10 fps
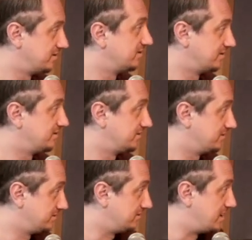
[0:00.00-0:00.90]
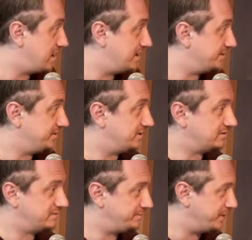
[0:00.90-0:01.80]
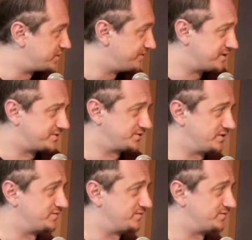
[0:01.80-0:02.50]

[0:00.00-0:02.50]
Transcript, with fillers: Okay. Yeah, and, and a bunch of other stuff.